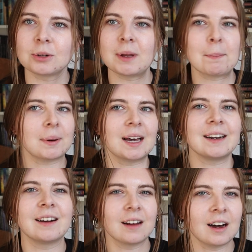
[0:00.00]
little bit,
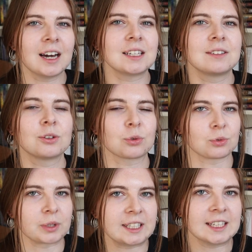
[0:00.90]
but not
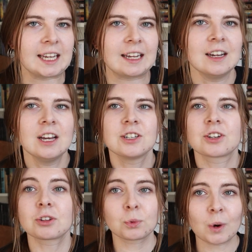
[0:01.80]
really.
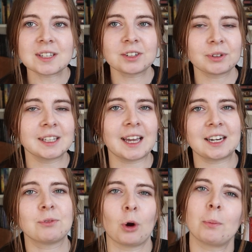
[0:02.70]
So there wasn't really
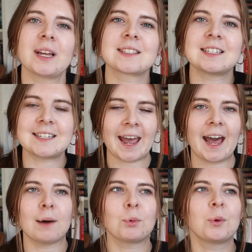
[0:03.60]
any romance to
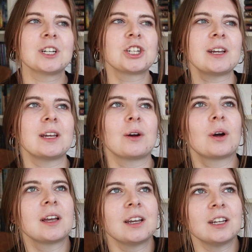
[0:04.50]
tab, which
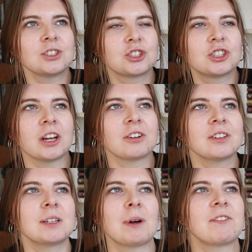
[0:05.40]
is
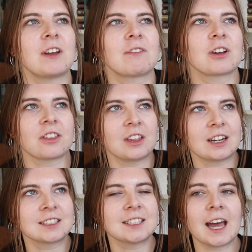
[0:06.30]
generally my favorite
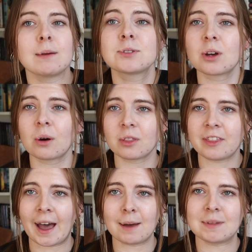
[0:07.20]
thing to tab, so
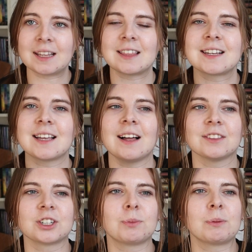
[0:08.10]
that made things a
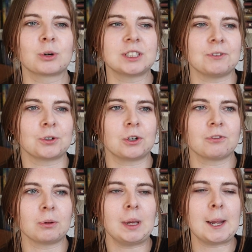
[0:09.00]
little bit more difficult
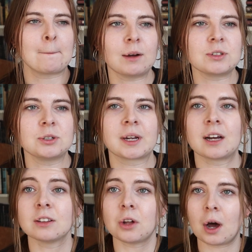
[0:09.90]
for me. I was doing
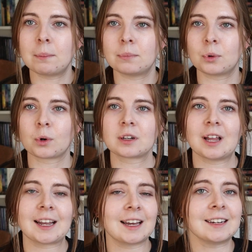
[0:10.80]
a lot more
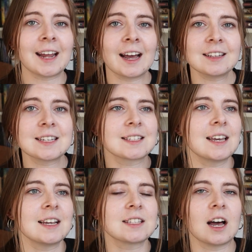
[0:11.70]
like
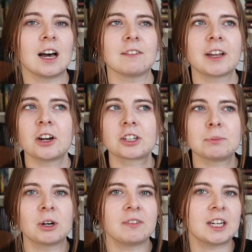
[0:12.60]
analysis of
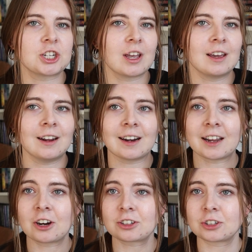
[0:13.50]
character motivation and
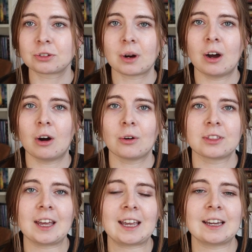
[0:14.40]
character
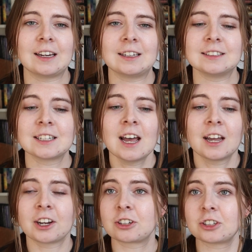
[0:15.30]
growth and
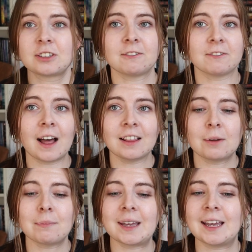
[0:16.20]
character
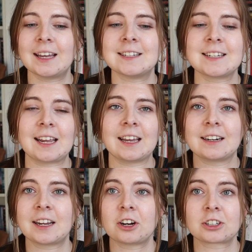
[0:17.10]
development
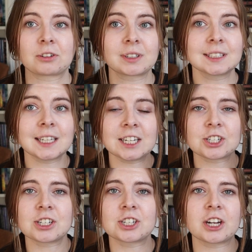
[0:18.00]
and character
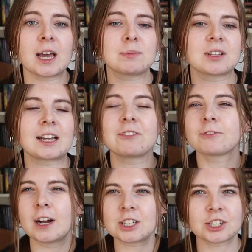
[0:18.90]
relationships, like
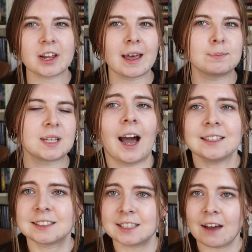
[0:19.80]
friendships.
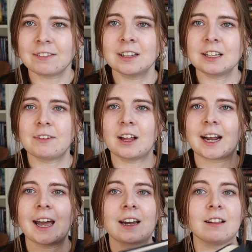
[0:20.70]
I definitely felt
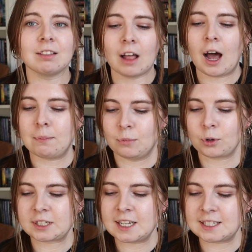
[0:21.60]
like I had a lot
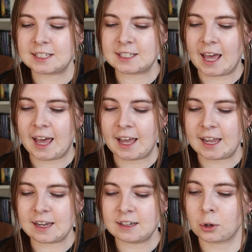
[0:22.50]
more to
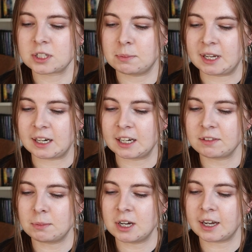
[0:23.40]
say towards the beginning
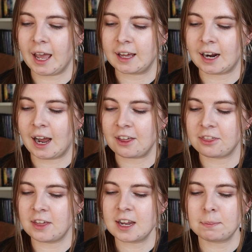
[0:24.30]
of the book, and I
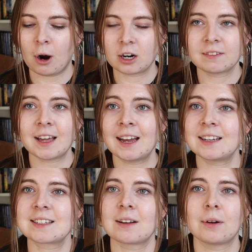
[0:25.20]
think part of
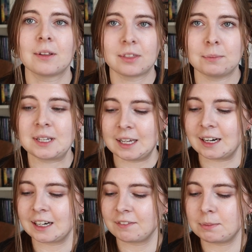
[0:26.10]
that is the
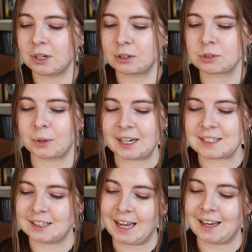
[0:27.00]
beginning of the book was when I
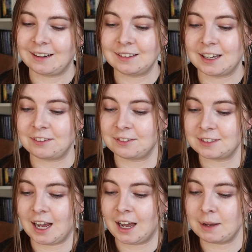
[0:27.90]
still had a lot of
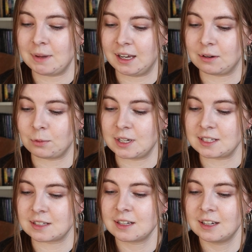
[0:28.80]
time and
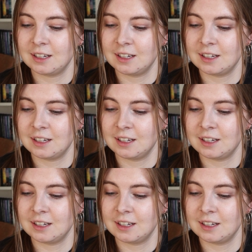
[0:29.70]
was